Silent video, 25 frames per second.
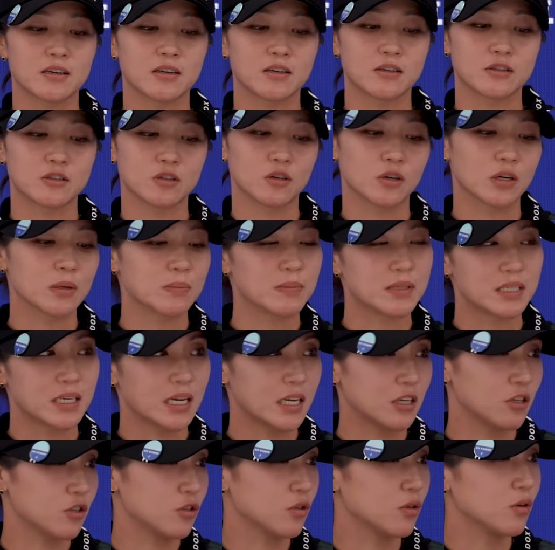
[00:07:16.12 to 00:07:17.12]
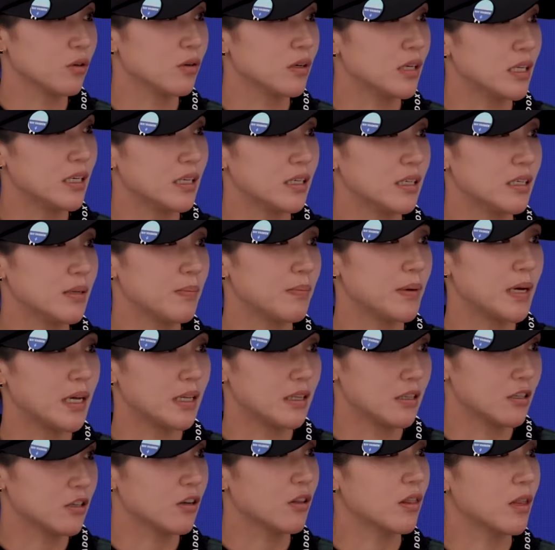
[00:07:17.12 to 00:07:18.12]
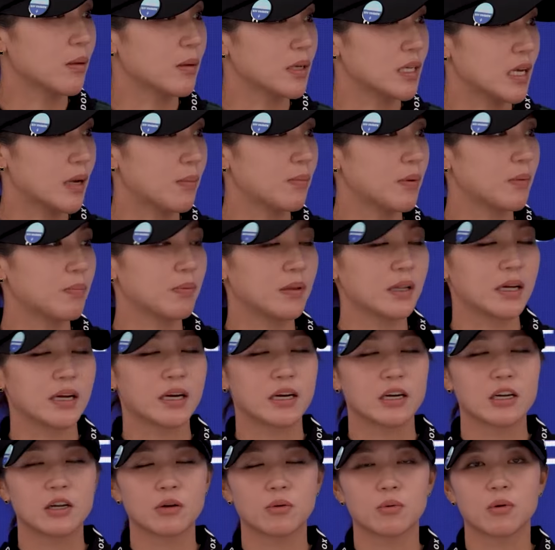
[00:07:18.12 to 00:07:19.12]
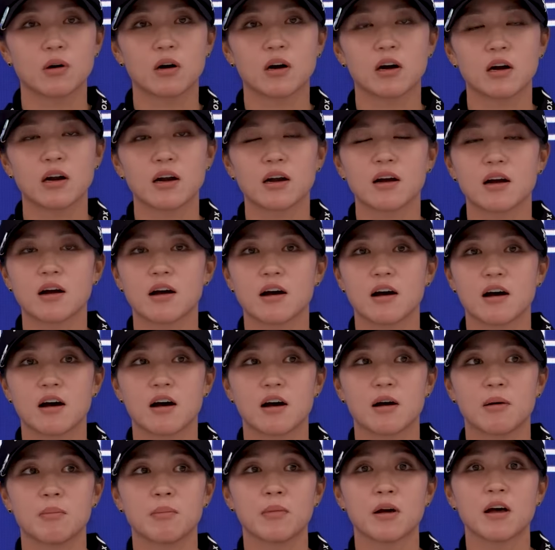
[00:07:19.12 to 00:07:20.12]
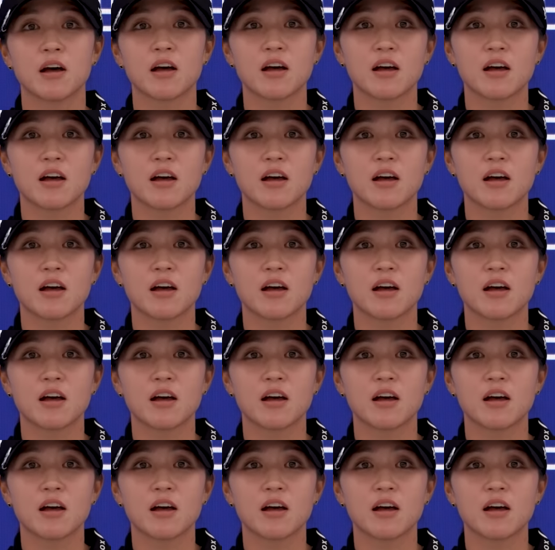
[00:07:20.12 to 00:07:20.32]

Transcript: circumstantial and depends on the type of player you are.